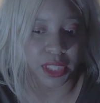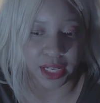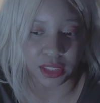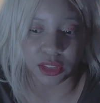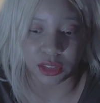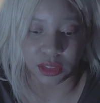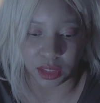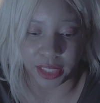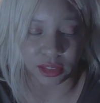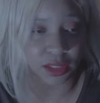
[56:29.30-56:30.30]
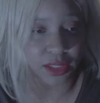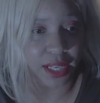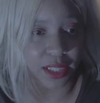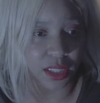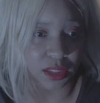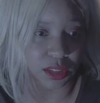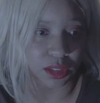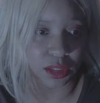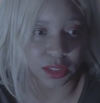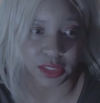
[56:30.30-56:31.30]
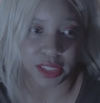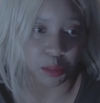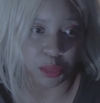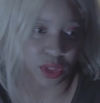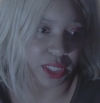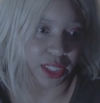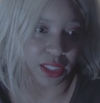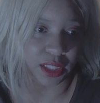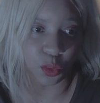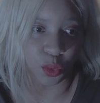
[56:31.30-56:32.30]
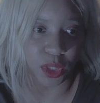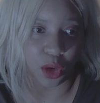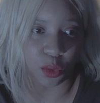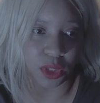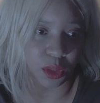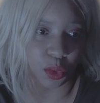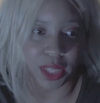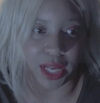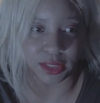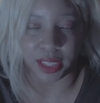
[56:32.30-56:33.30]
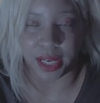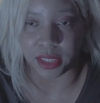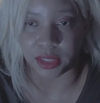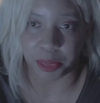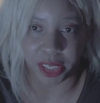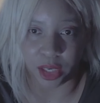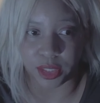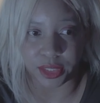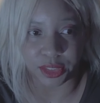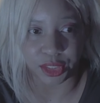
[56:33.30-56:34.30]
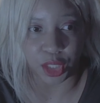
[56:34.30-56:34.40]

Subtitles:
that's like you said, it's a taboo thing, and we don't really realize that as parents.